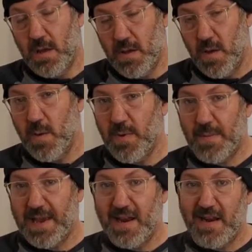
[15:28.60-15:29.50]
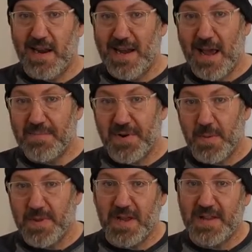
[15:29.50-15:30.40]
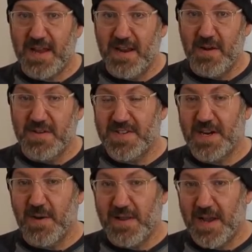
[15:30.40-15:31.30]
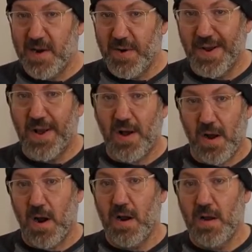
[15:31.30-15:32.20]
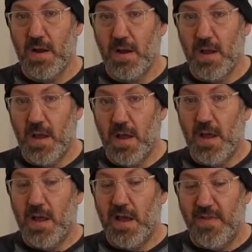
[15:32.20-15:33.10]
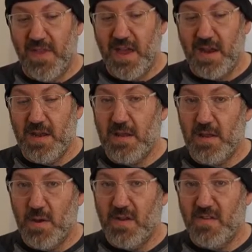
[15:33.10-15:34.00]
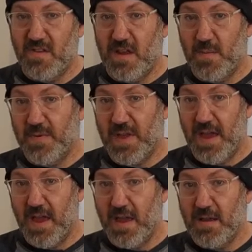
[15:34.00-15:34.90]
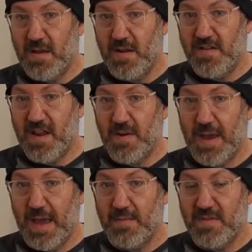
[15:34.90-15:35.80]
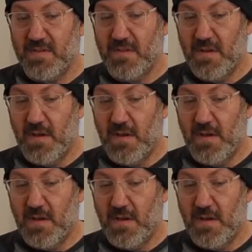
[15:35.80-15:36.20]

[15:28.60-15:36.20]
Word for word: you can probably get an adapter to plug that into a cigarette lighter in a car. And then you can sit and play Nintendo games